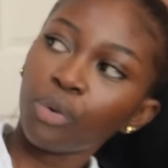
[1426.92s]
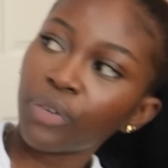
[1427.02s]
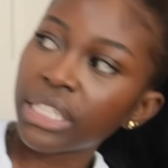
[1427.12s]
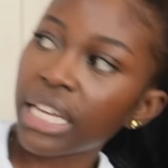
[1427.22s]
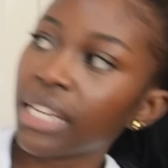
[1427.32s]

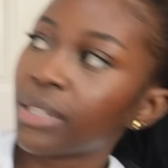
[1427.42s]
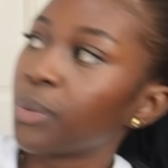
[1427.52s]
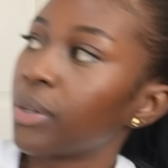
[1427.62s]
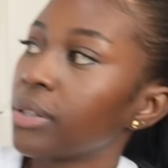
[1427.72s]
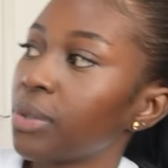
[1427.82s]
oversized
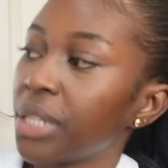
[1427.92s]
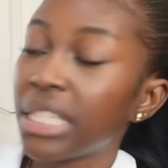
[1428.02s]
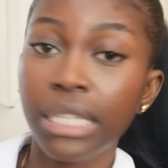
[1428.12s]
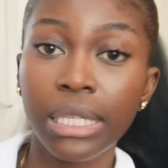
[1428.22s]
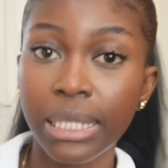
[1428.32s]
one, so this
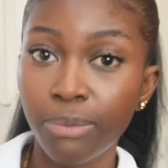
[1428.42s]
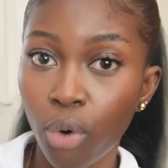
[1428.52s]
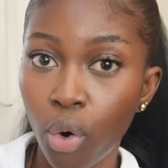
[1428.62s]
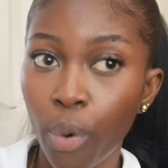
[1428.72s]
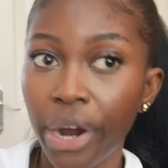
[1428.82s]
is a
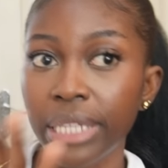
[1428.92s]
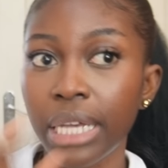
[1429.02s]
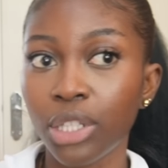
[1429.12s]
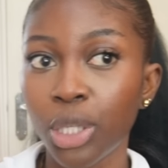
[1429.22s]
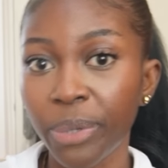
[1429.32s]
small, whereas
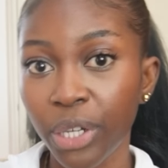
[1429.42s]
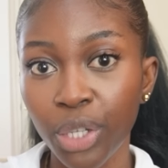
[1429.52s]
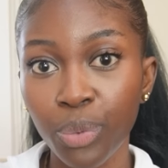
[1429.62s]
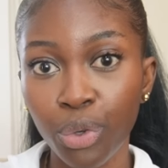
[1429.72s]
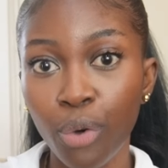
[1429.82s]
I typically
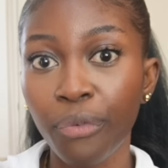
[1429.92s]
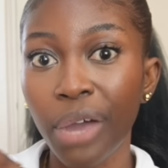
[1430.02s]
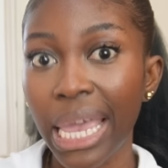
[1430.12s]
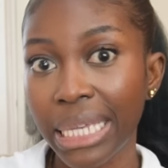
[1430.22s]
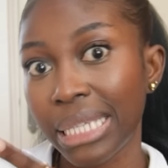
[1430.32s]
would go for
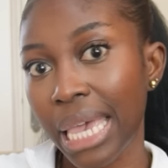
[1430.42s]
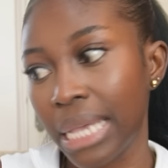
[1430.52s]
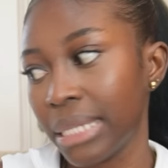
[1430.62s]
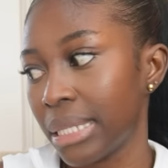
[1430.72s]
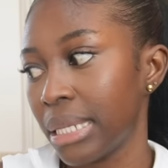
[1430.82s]
X
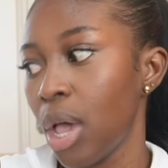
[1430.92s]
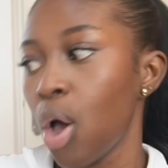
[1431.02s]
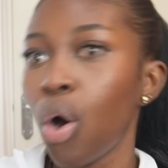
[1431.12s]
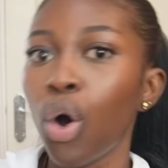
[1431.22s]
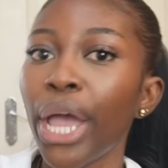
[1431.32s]
S
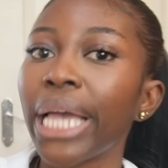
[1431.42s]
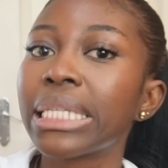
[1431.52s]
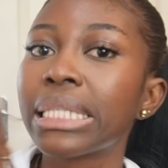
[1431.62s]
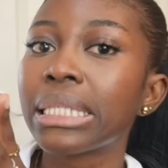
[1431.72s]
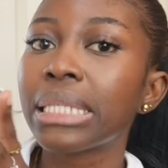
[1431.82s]
or
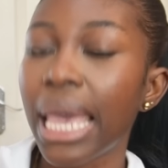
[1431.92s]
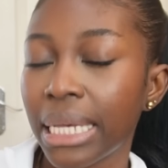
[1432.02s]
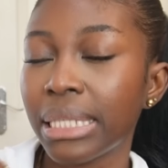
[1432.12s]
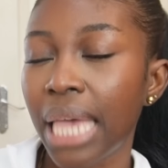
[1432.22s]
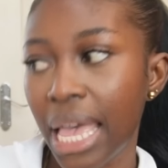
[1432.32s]
X
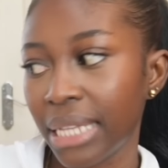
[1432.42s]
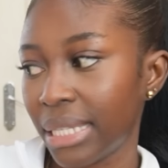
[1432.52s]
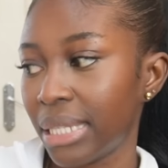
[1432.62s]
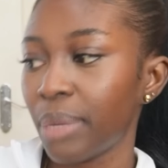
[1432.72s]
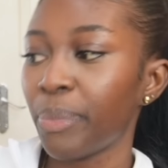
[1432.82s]
X
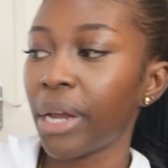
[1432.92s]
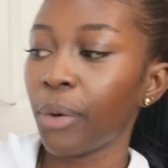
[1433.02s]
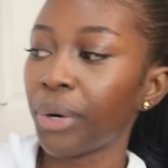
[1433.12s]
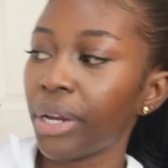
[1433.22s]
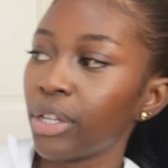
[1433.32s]
S, but I
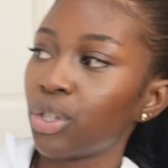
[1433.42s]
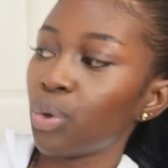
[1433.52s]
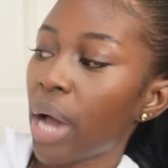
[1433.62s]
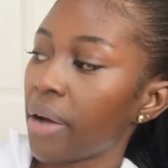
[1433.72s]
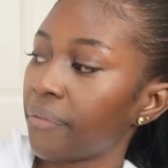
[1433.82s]
wanted it to
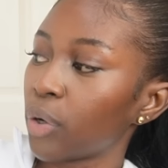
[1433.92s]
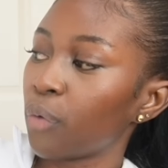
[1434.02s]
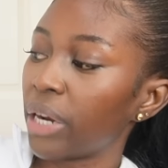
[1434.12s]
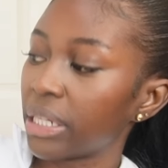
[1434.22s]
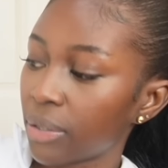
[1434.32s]
have the
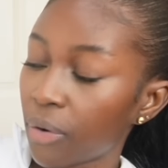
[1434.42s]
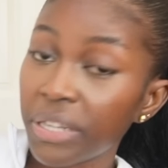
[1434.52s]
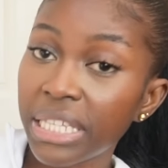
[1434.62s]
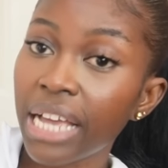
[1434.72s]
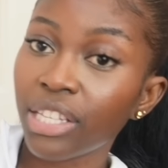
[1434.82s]
over
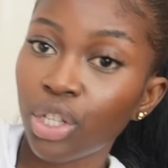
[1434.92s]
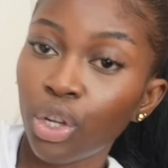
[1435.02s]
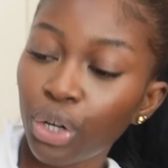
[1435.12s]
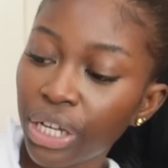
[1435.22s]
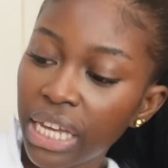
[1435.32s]
oversized
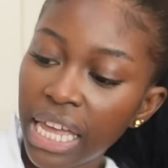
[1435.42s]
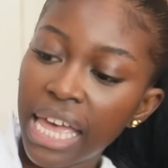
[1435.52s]
look,